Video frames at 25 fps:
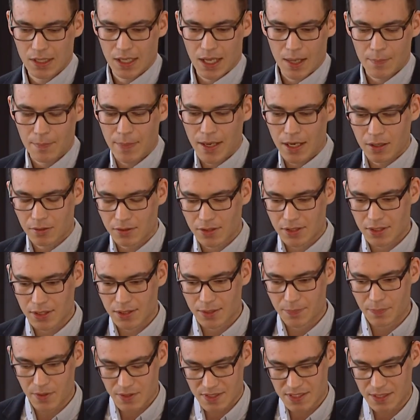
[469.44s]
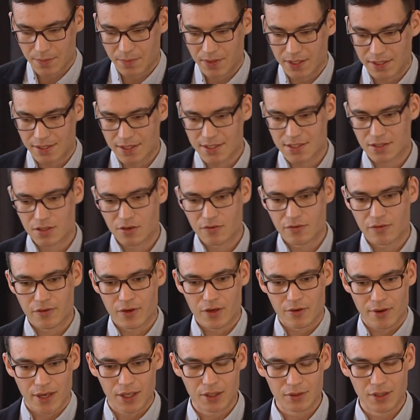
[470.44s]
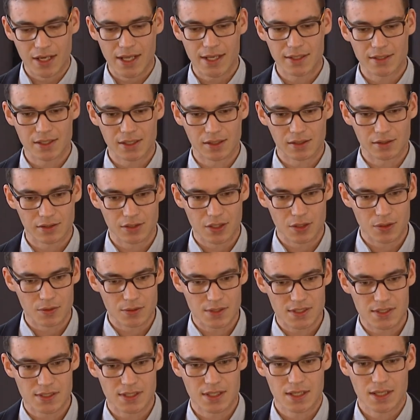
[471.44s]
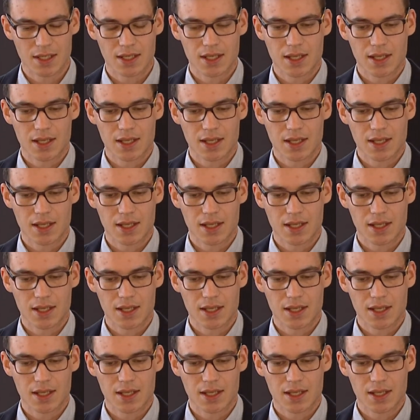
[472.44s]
about the possibilities of regulating those